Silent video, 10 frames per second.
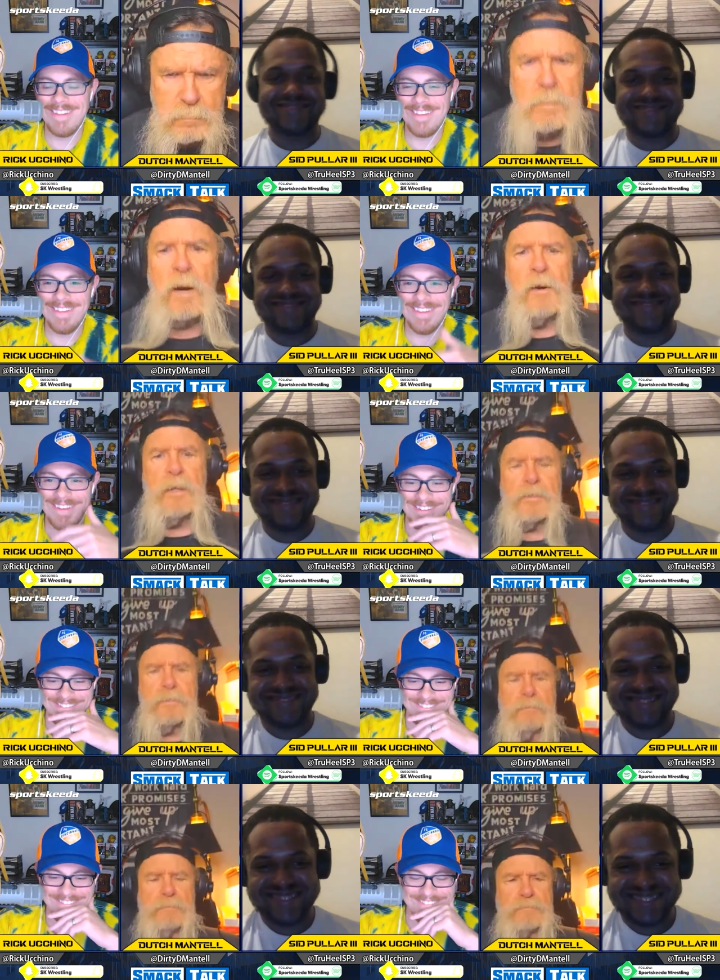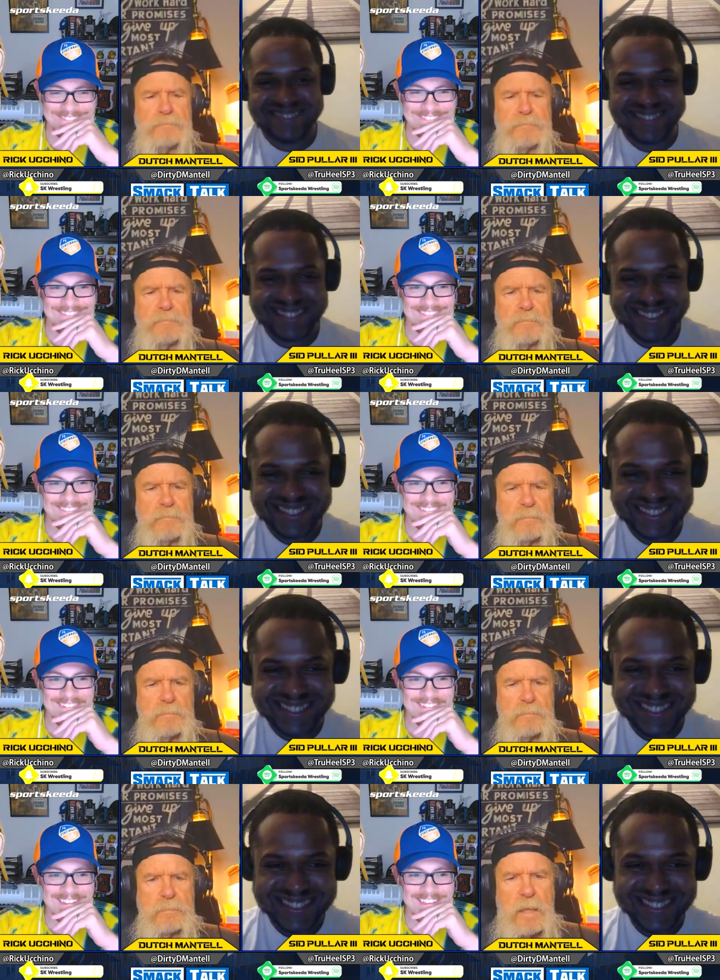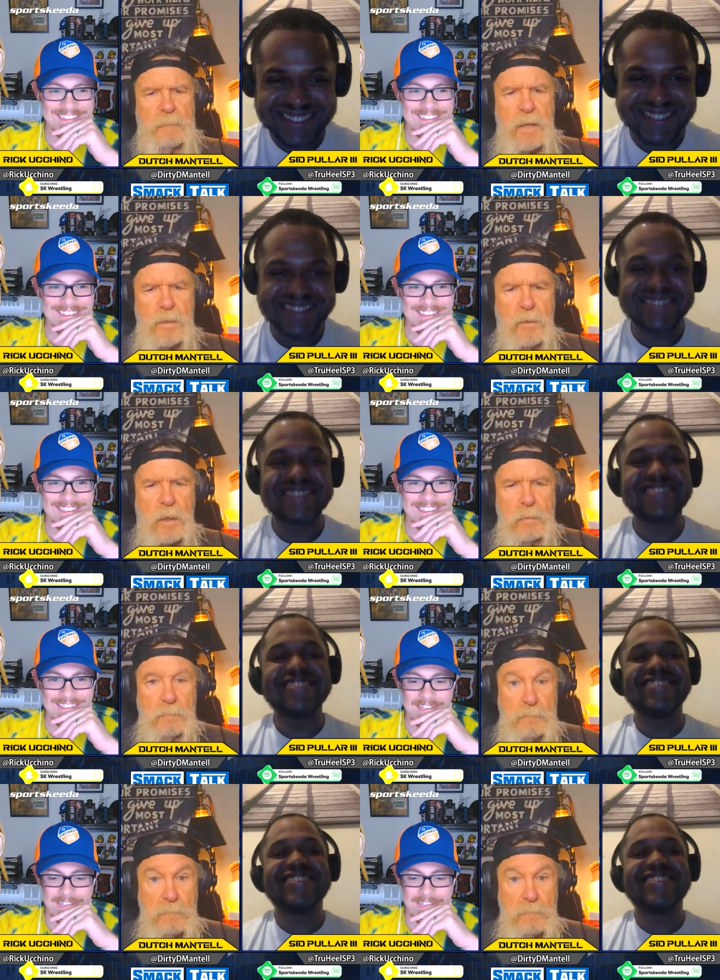Speaker 1: there it is. I'm not doing it.